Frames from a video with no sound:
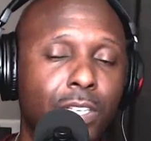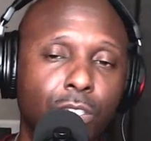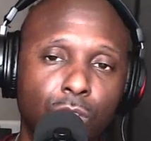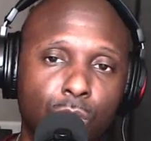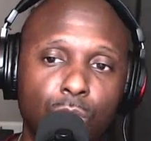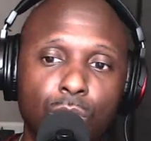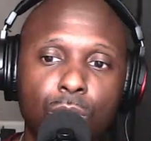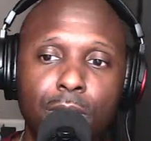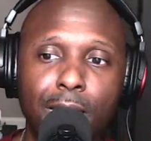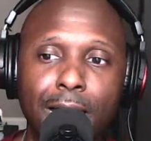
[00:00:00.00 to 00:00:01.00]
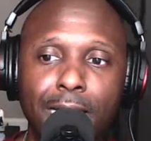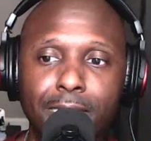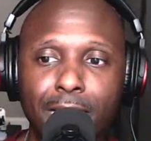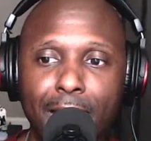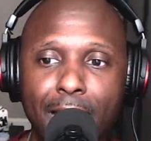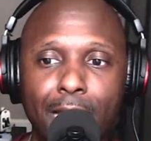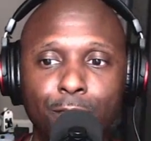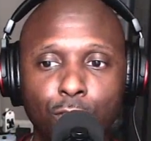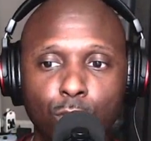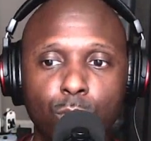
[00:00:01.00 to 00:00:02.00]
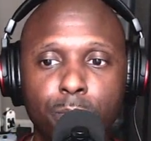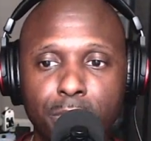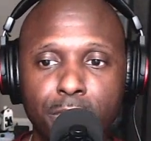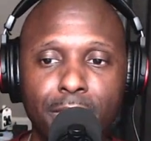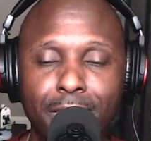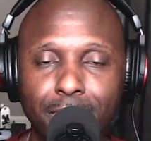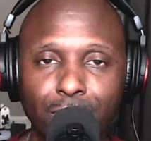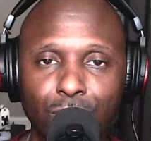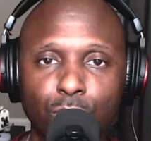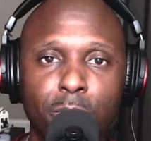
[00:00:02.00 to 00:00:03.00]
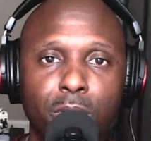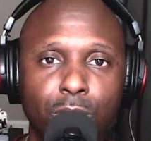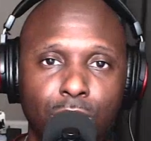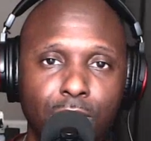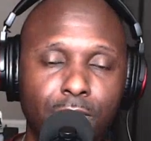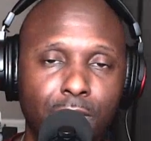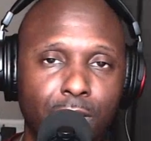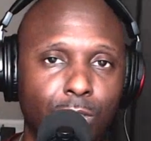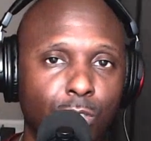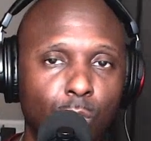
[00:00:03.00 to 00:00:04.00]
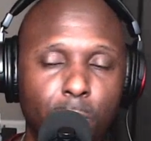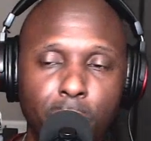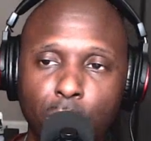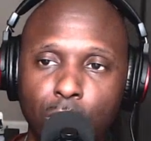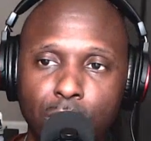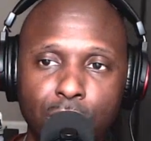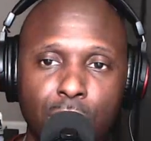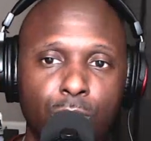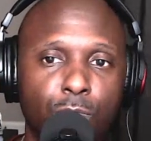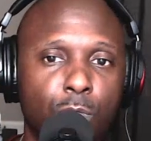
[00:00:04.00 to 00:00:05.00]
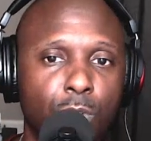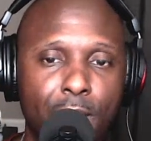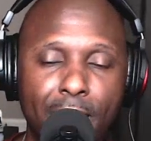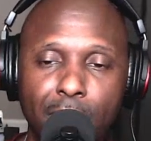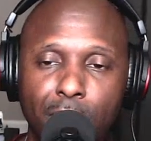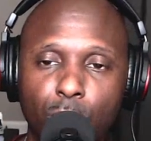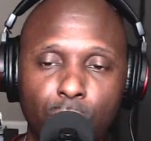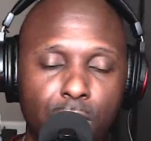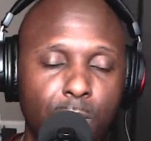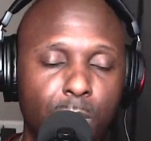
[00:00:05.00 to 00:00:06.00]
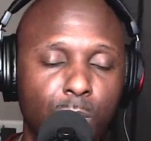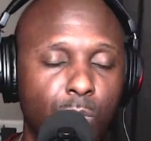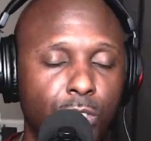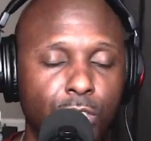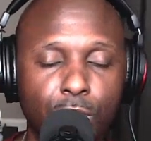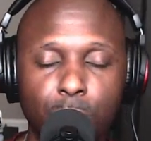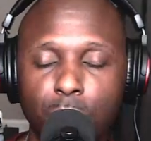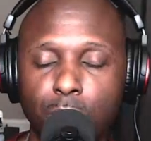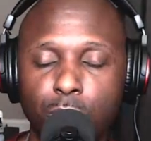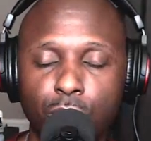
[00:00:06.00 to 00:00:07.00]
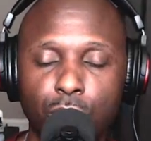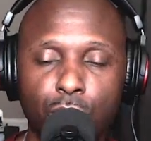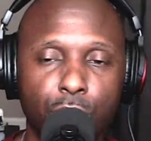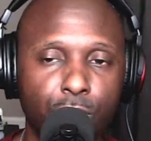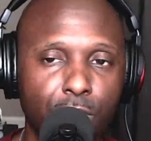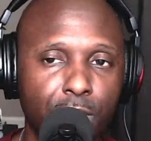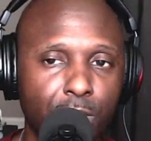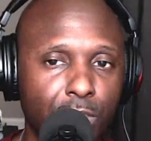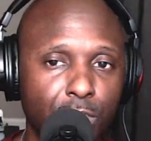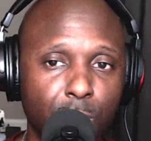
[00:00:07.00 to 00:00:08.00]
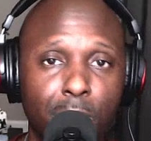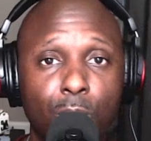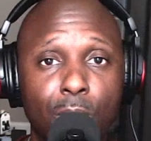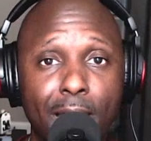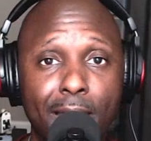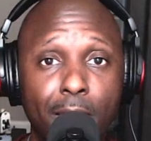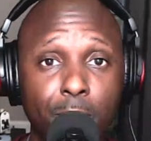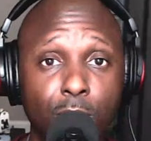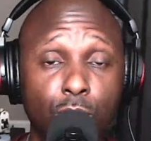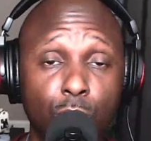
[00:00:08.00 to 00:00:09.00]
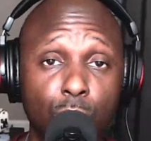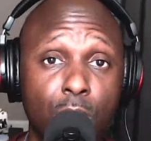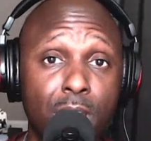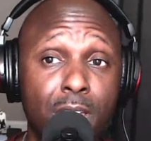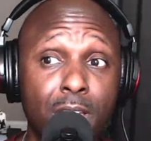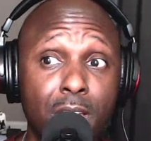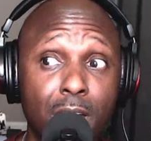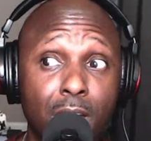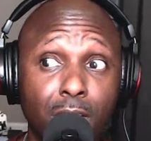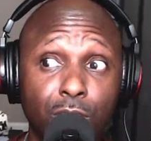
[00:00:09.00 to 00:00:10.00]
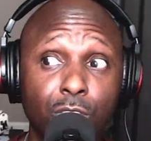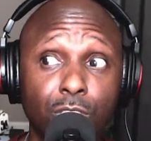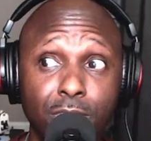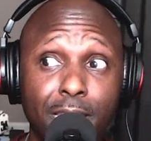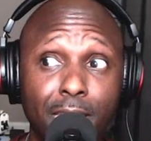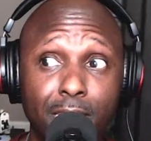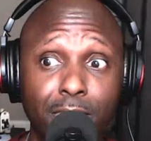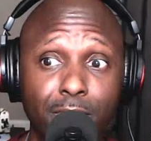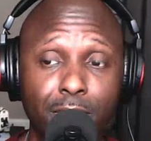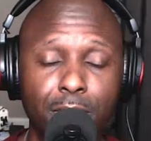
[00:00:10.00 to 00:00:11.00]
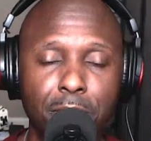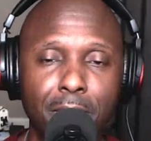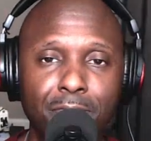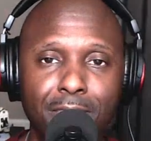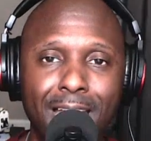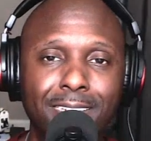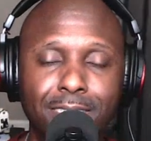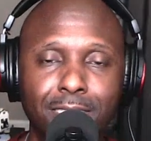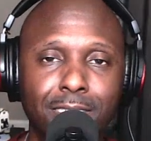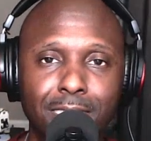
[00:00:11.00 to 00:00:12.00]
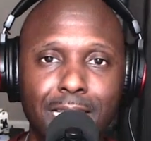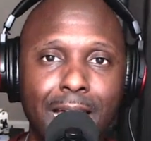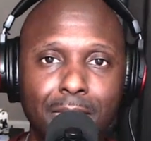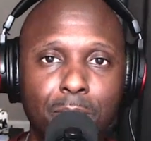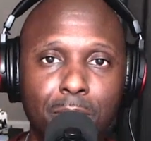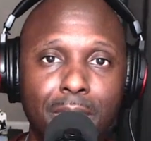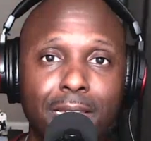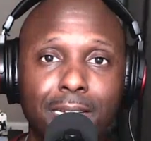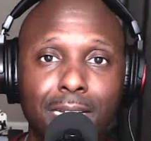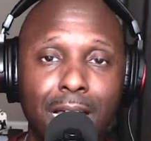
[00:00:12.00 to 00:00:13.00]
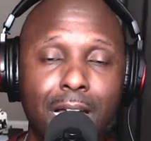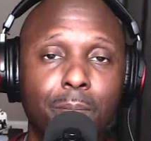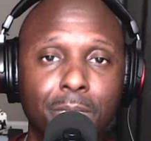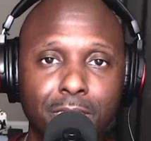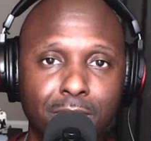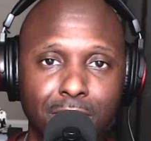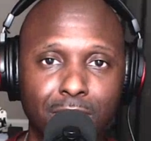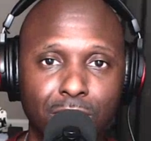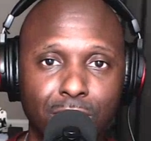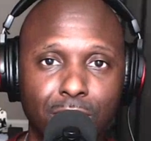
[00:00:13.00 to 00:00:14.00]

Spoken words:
You do not have to be a conspiracy theorist or put on a tinfoil hat or come up with some obscure theories about what happened to understand that that does not make common sense.